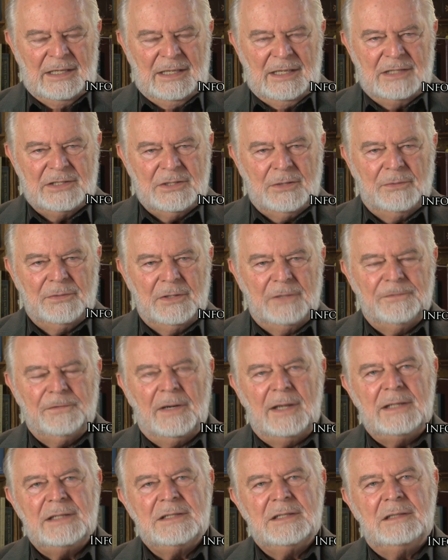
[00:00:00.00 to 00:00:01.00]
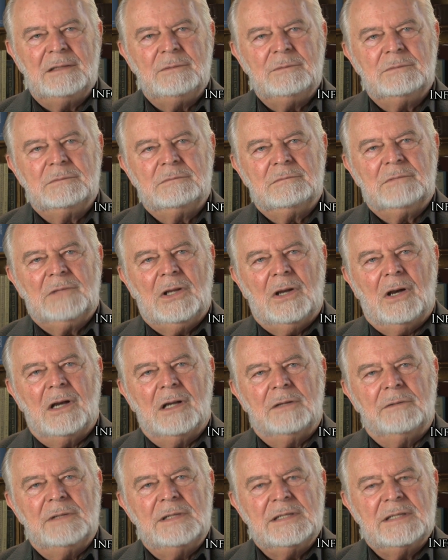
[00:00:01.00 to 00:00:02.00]
And so their friends in
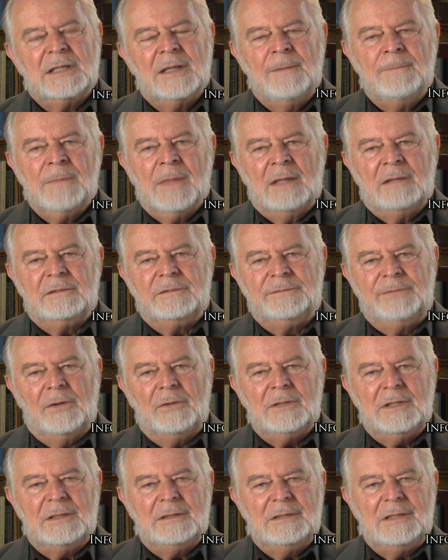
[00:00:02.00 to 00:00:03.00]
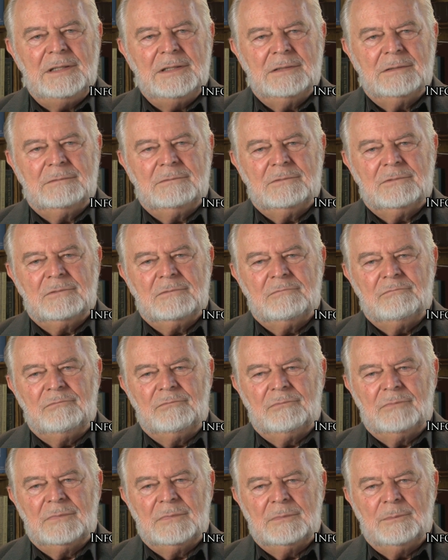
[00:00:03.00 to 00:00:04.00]
Congress voted these
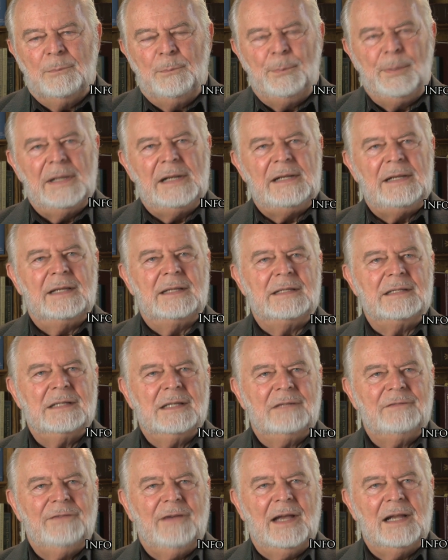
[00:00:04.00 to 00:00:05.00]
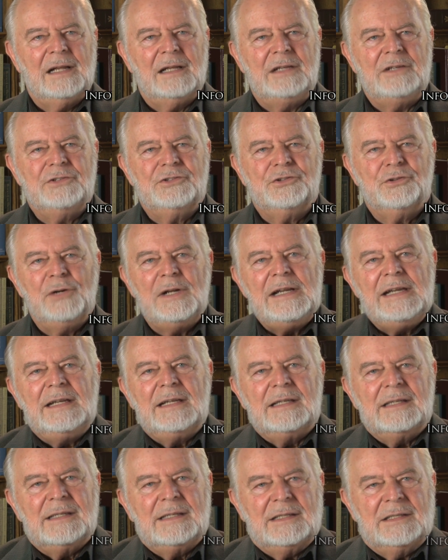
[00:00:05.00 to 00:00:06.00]
billions and finally
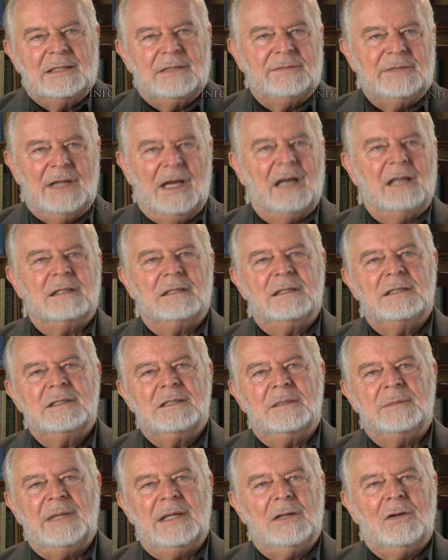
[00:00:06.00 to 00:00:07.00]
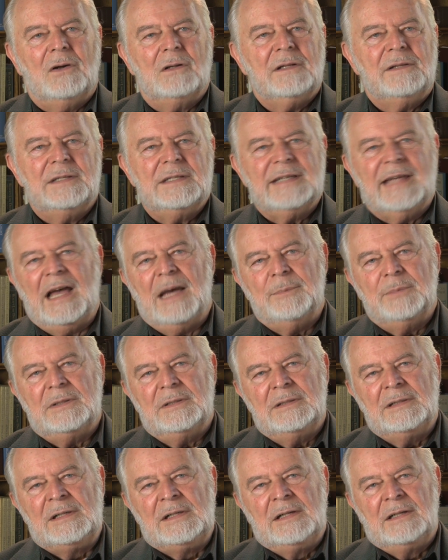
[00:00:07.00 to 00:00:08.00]
trillions of dollars to make all of this
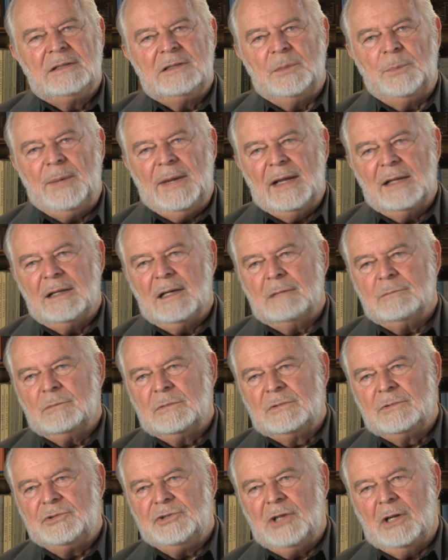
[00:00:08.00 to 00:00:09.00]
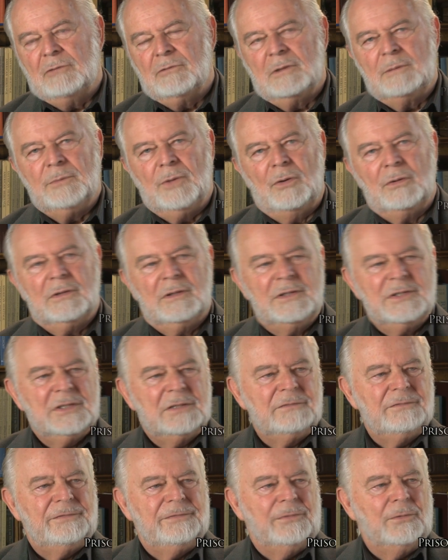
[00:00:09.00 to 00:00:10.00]
happen, to bail out General Motors
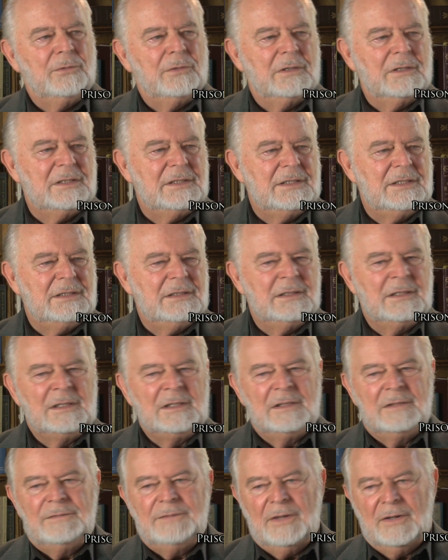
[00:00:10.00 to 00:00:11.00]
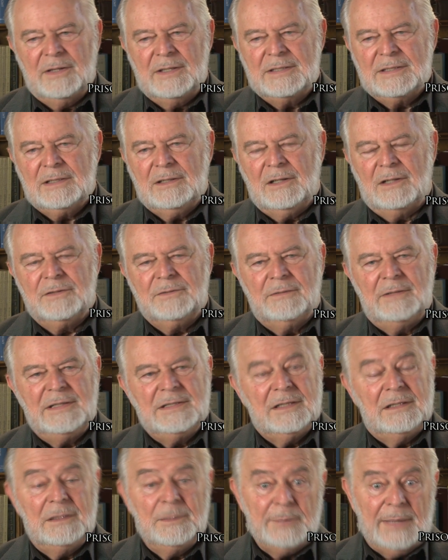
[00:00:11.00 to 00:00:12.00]
and Ford and various
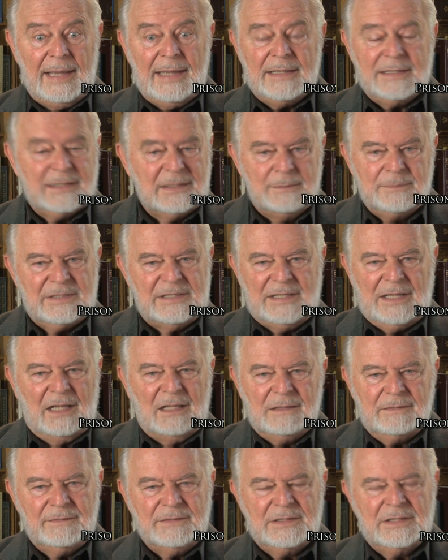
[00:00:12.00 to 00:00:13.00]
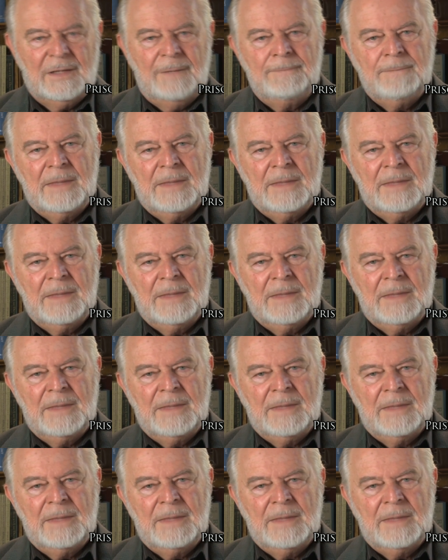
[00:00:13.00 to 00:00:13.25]
countries and the banks themselves.